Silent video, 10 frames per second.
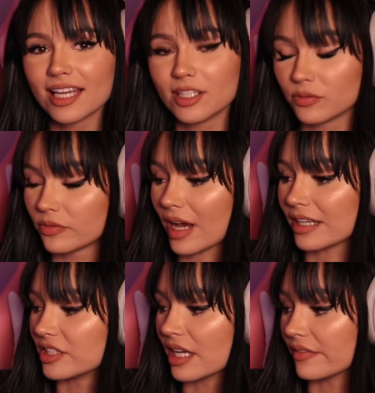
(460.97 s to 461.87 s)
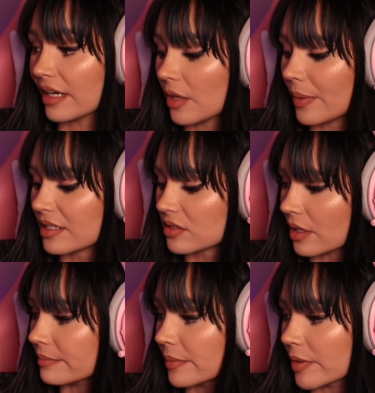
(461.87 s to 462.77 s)
You've actually set a very low pedestal.
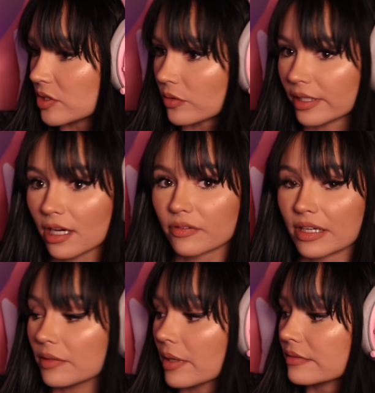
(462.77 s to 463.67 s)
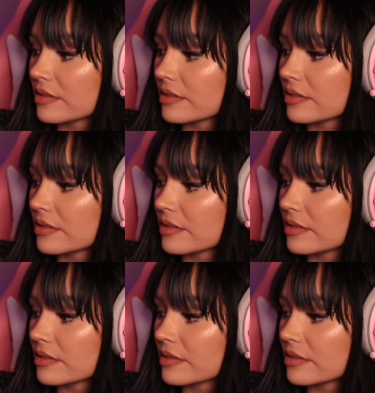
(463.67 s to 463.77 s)
I'm the most annoying girlfriend in the world,